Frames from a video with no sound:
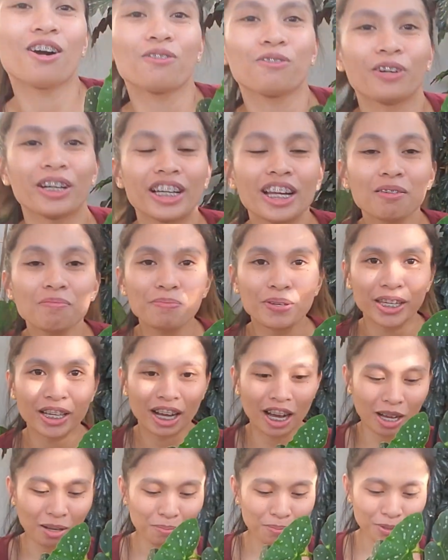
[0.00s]
When I pick
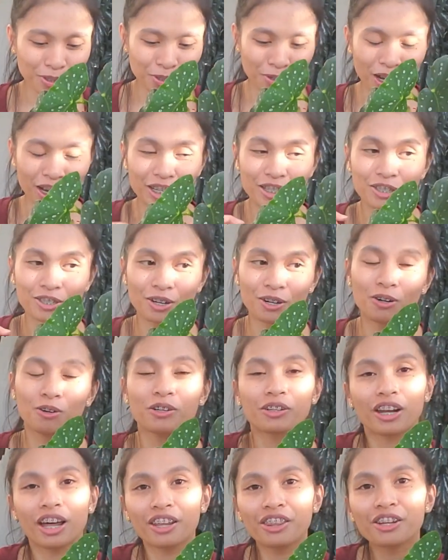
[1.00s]
up, so I saw
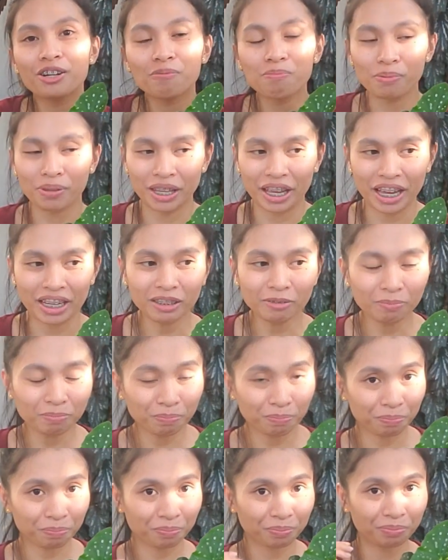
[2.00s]
another plant,
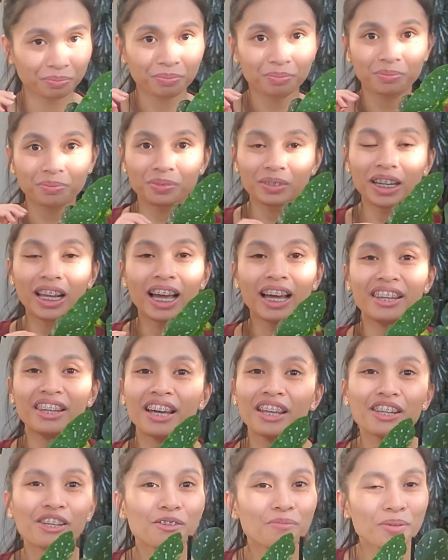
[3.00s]

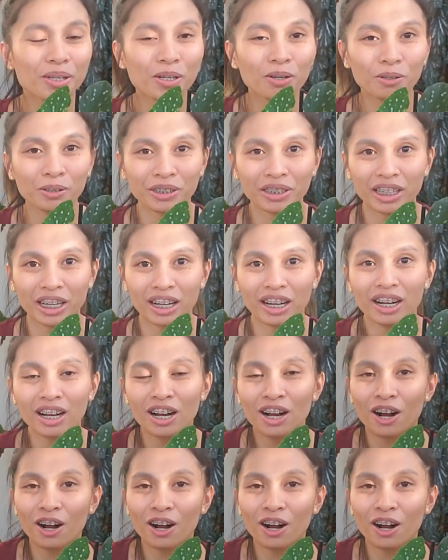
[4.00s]
another begonia.